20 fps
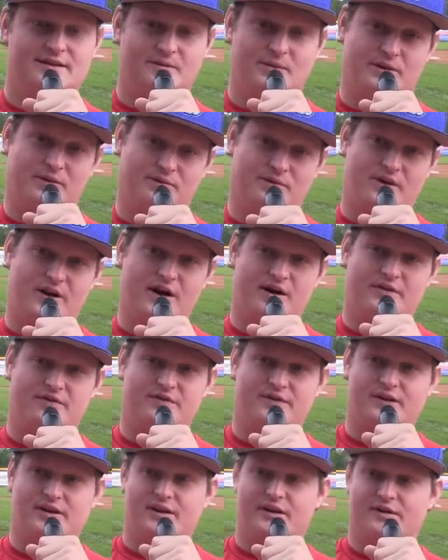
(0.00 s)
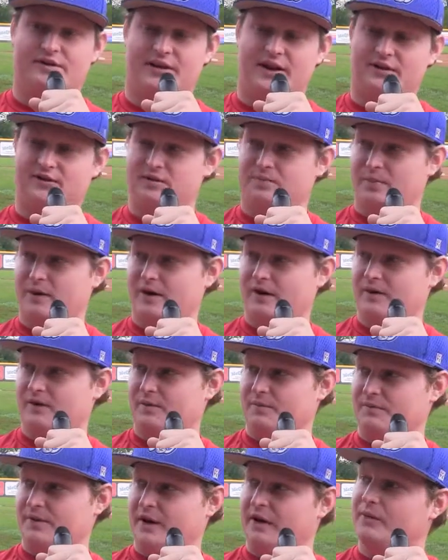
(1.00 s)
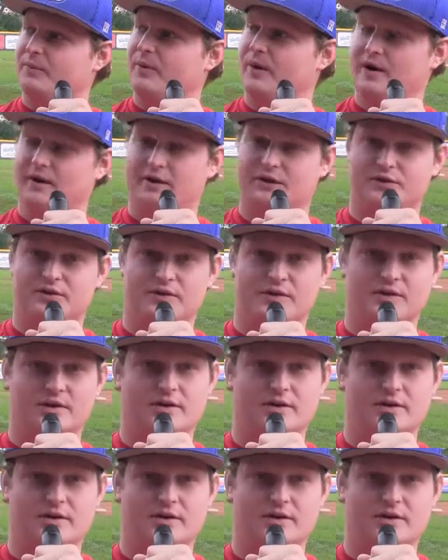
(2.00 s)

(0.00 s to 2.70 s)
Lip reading: But it's rough. That's probably like the...